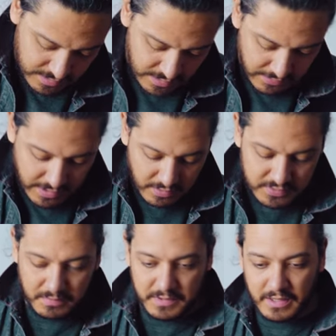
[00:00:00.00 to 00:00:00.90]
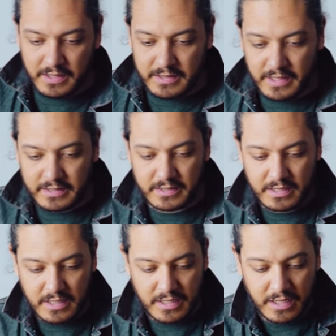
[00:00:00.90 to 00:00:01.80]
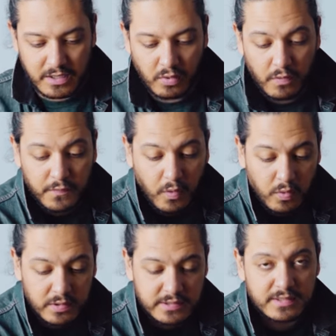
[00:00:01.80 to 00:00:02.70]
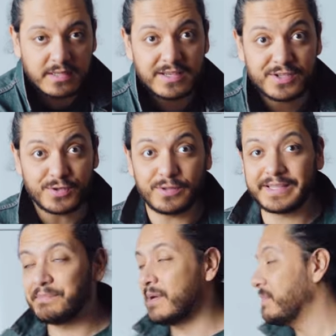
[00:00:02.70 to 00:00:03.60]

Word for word: There we go, something like that. And of course, salt and